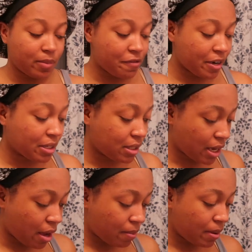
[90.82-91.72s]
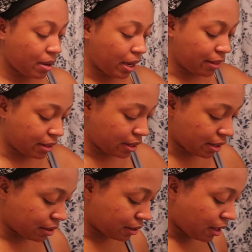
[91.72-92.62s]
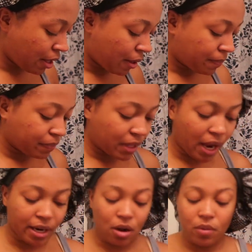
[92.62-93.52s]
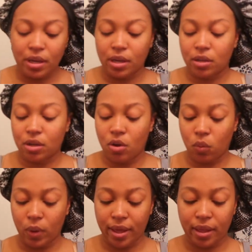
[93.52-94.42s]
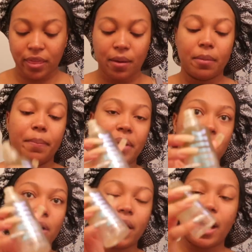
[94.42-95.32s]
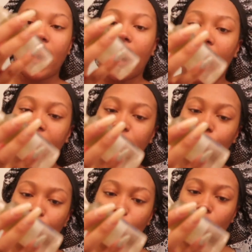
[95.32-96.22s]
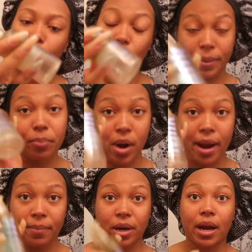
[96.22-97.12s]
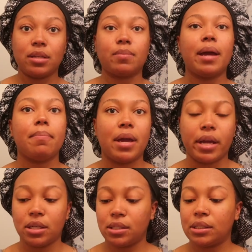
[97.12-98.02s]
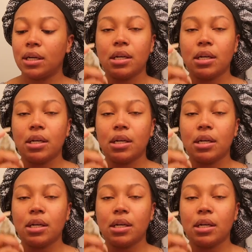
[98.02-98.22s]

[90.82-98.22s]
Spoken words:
my first step, and then I go in with Milk Hydro Grip Primer as my base.